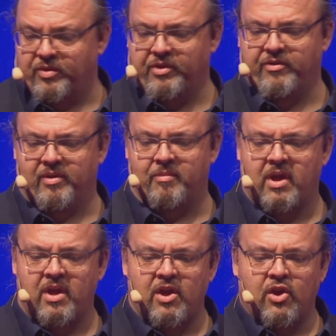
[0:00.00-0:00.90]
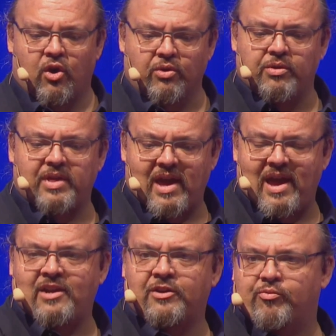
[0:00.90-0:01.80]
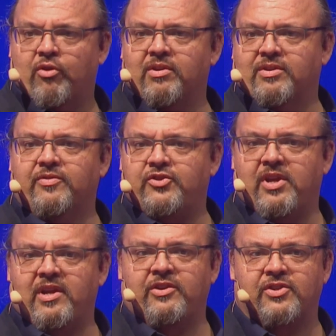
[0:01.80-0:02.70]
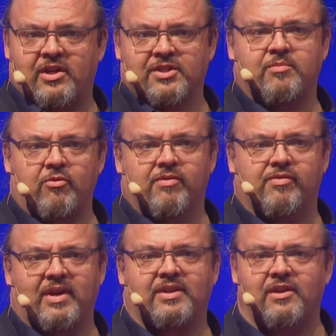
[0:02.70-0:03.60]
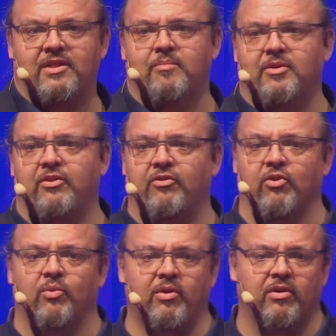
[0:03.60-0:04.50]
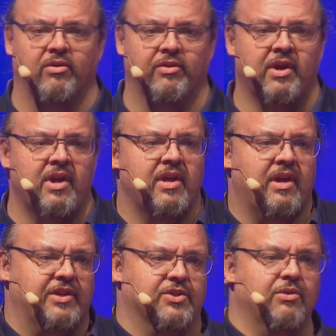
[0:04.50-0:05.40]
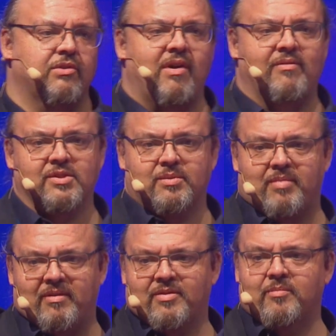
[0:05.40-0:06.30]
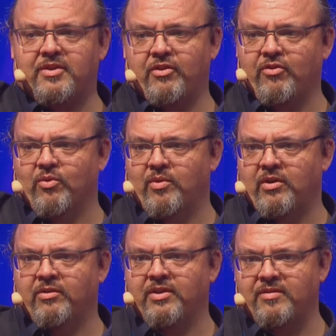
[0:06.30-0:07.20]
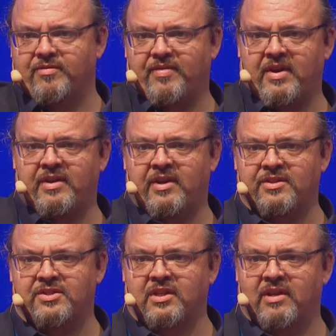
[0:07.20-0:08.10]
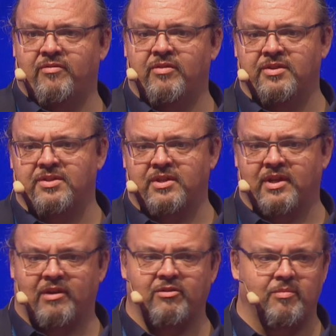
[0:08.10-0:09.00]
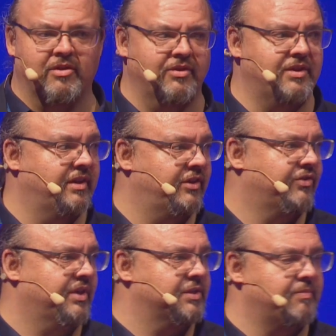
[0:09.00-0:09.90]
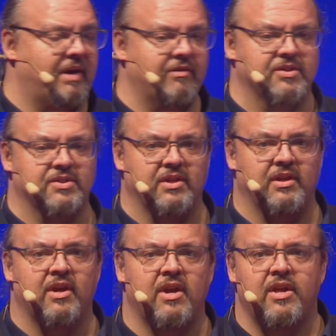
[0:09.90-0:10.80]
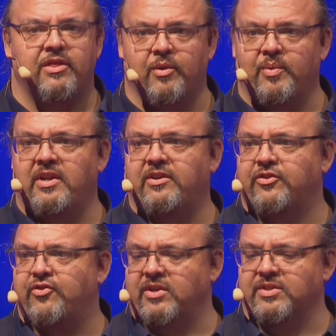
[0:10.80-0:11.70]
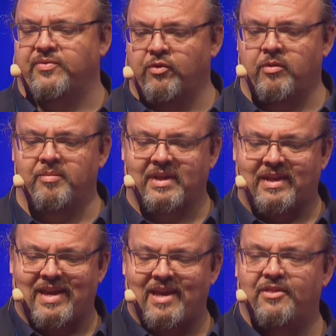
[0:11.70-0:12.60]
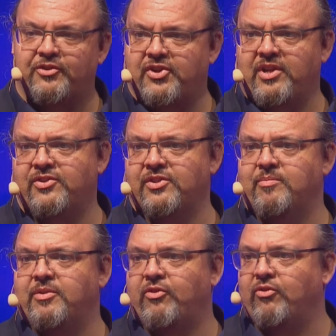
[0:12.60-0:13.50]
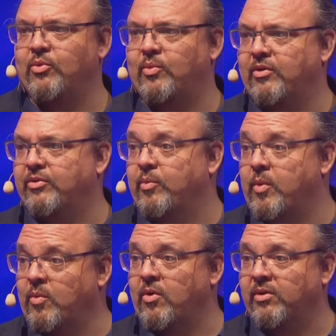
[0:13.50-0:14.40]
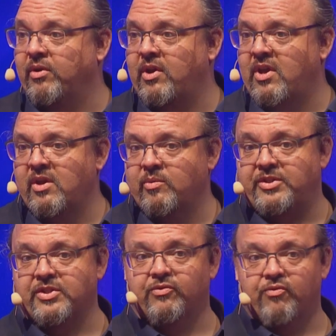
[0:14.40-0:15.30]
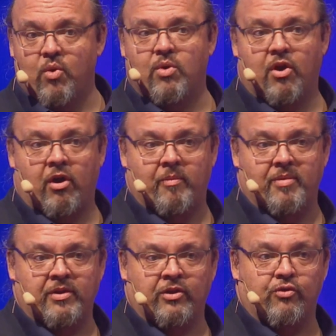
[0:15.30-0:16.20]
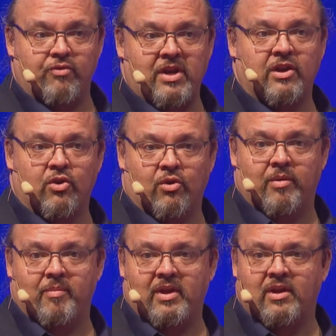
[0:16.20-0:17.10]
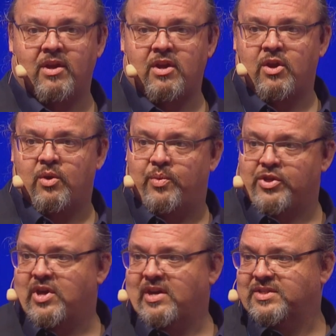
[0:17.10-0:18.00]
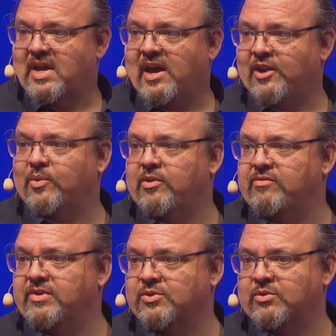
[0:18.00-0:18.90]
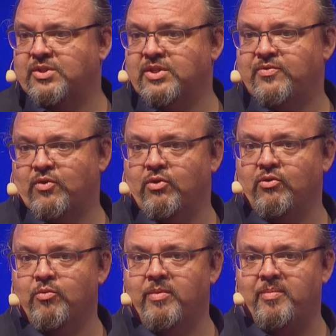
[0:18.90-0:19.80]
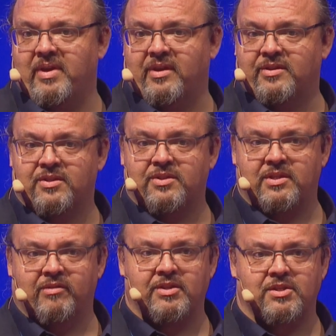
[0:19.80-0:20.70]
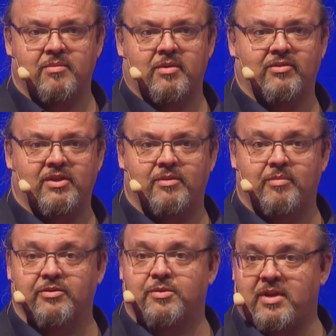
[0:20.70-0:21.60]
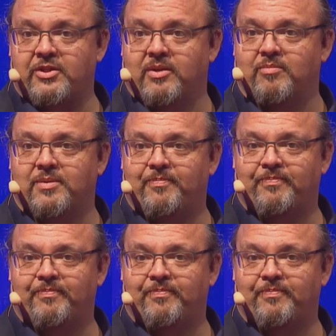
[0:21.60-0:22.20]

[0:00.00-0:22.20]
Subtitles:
Ethereum. Although the end product of change has to be reflected in the material world, it's all the levels above the material world in finance, in governance, in accountability, and in transparency that we need to transform to get the change in the material world that we want, which is a low-carbon, green economy, which has adequate resources for all human beings and still has the ability to build spaceships.